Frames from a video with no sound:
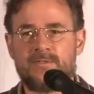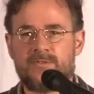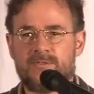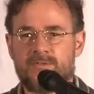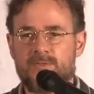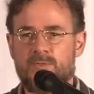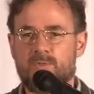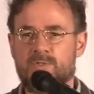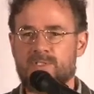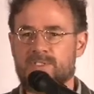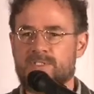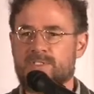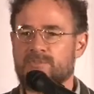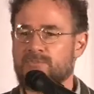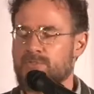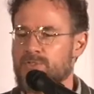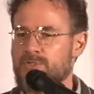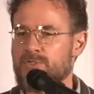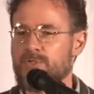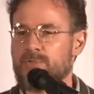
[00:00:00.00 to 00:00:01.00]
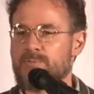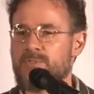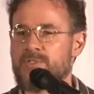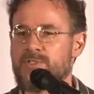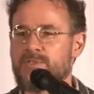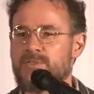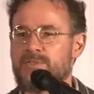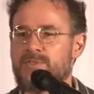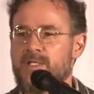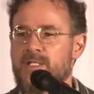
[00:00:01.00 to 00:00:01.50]
towards different
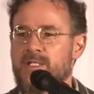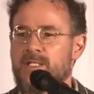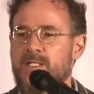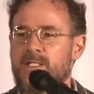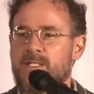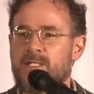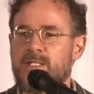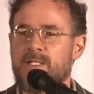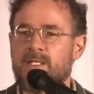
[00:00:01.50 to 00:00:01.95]
scriptures and,